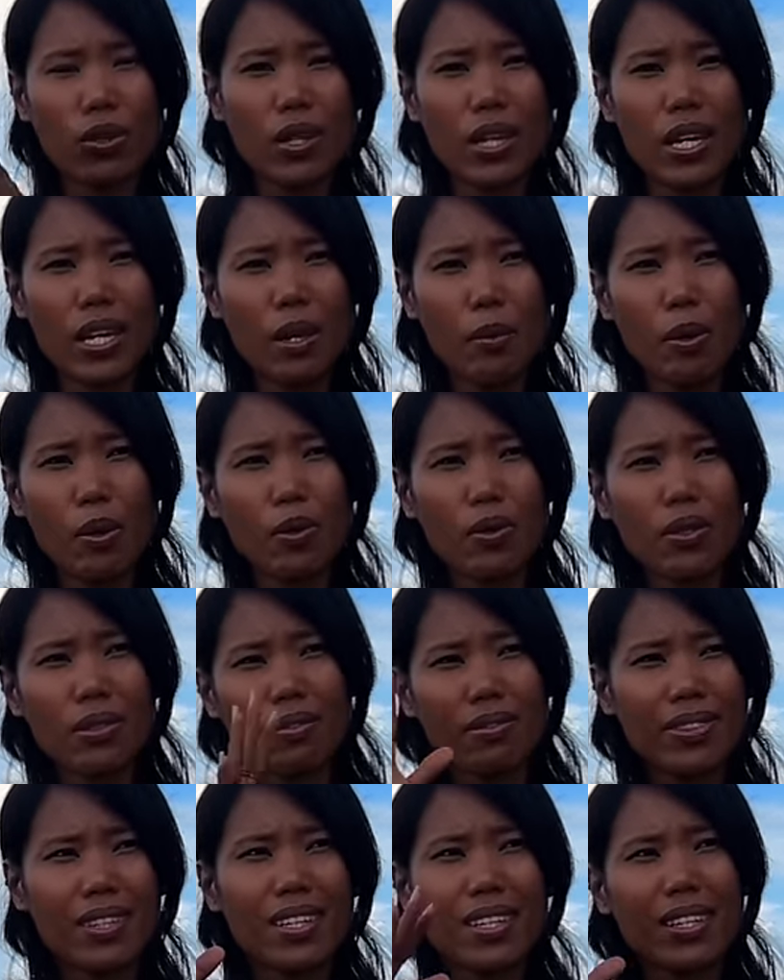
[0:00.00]
think about
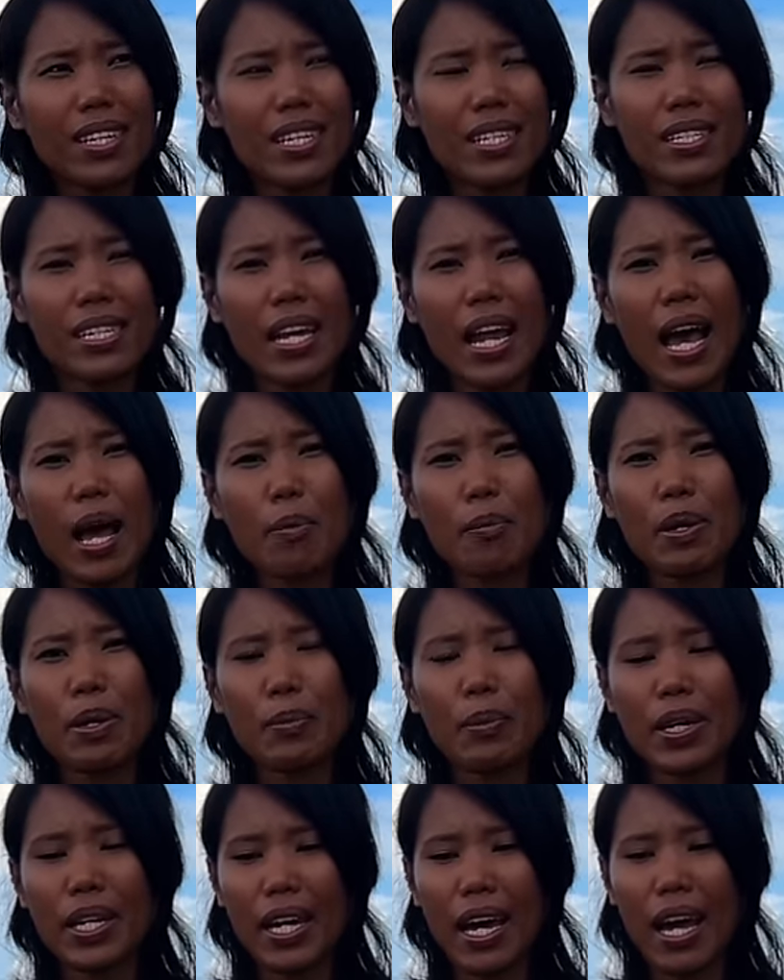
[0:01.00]
the things that happened,
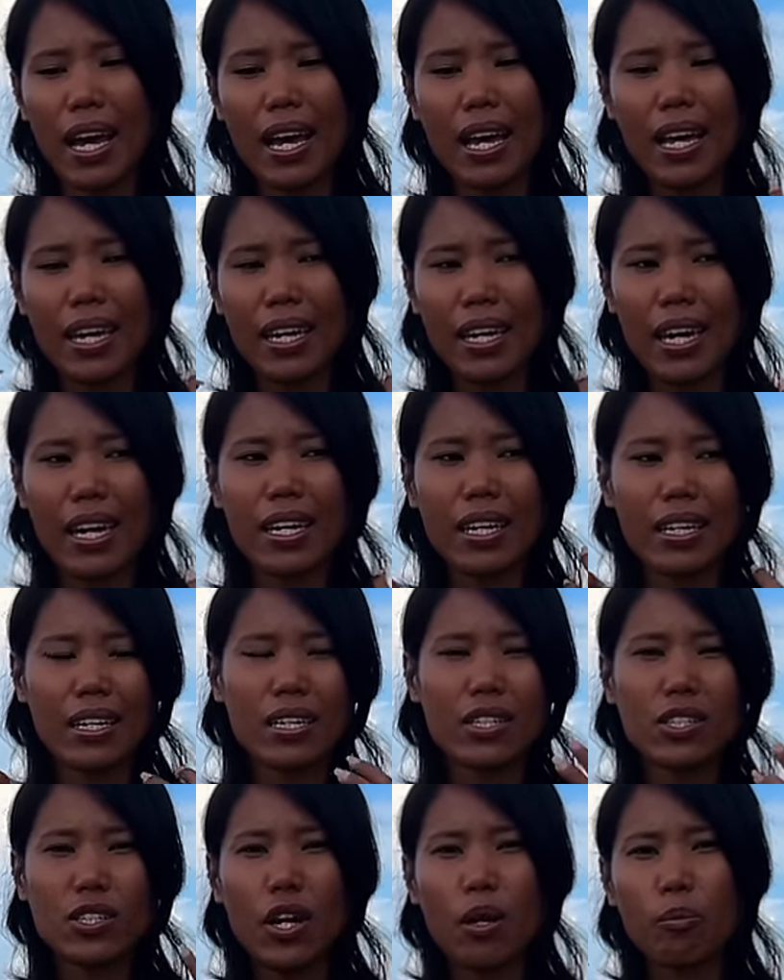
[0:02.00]
but I
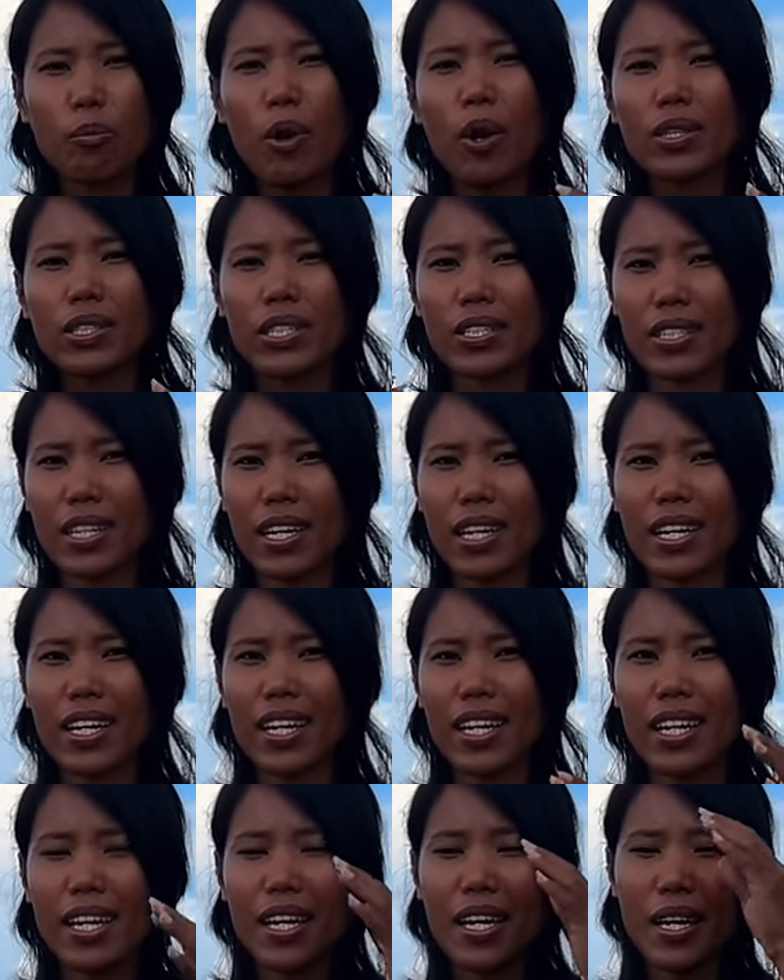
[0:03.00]
it's not processing.
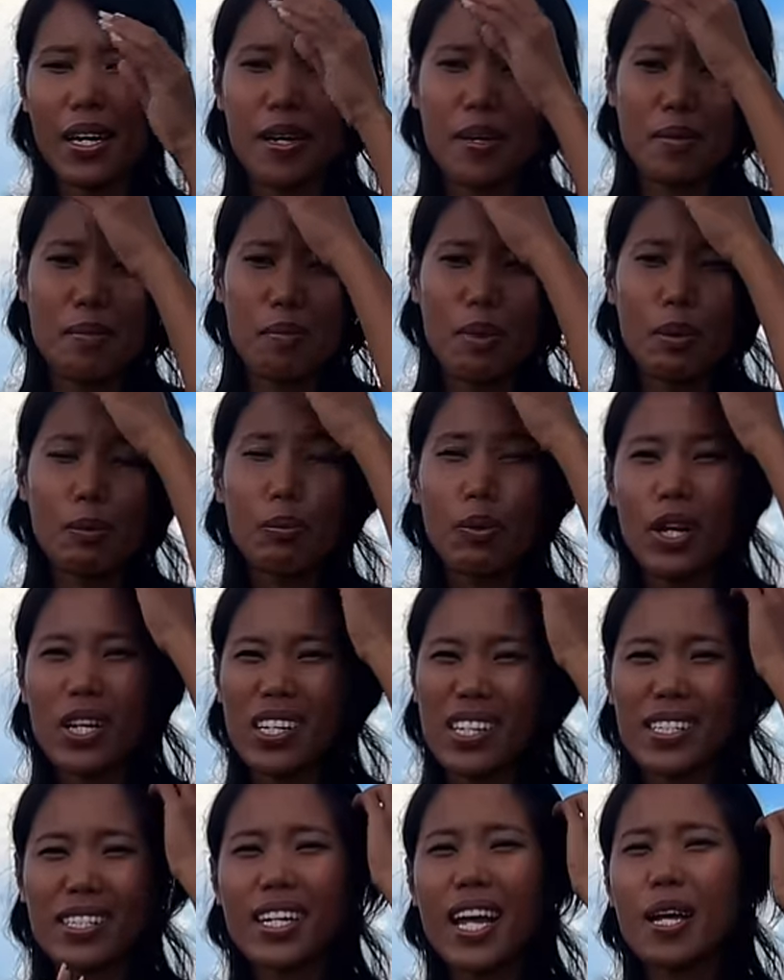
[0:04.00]
My brain
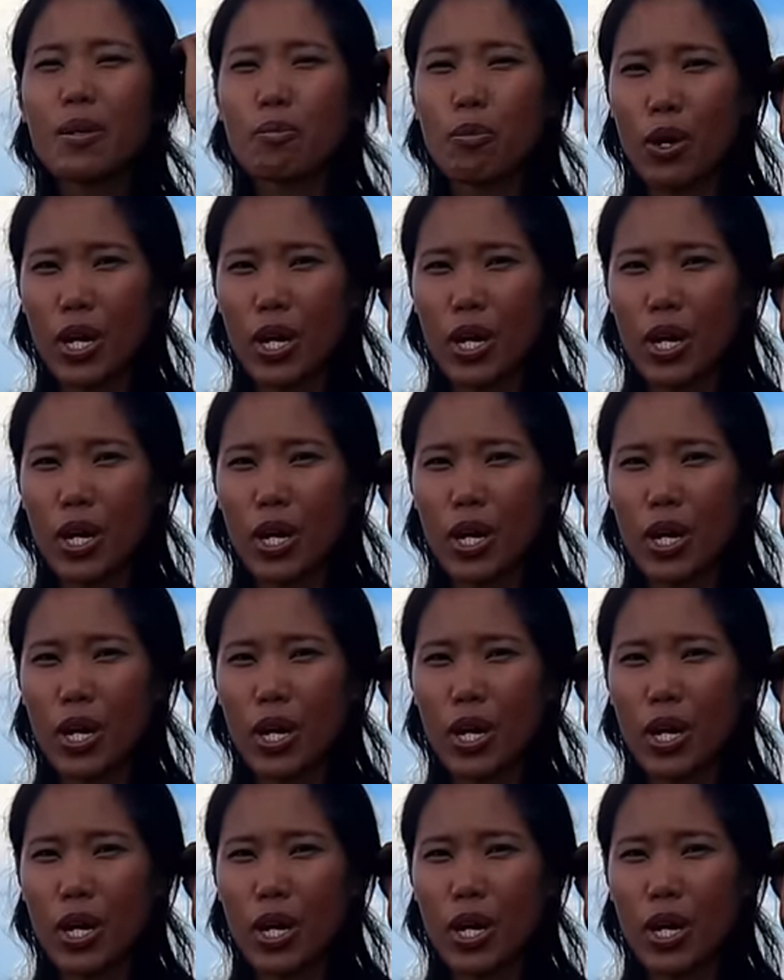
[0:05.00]
is not